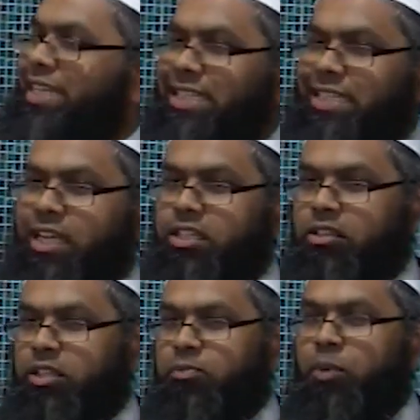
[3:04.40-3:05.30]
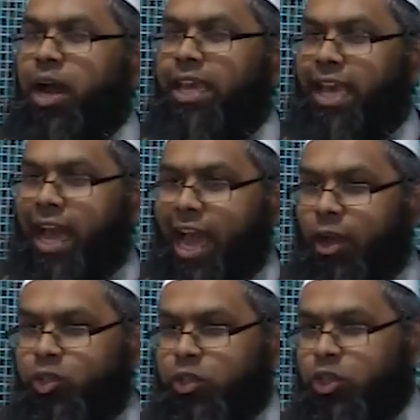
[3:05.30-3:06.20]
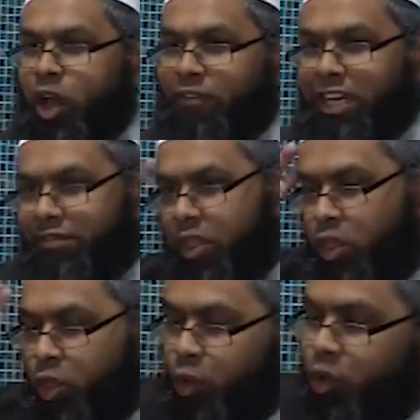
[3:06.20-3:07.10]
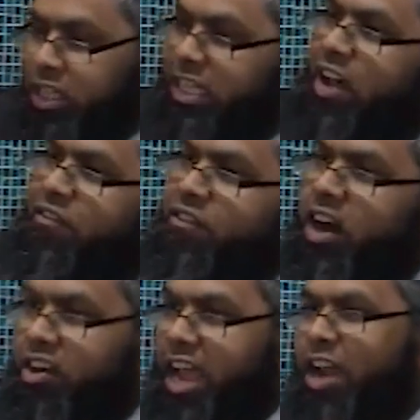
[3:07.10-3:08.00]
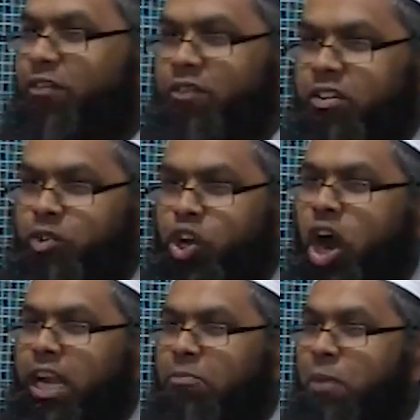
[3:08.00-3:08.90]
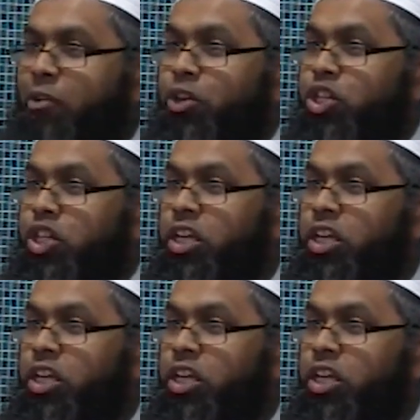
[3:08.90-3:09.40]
settled, buying a house. You haven't even thought that far ahead regarding marriage.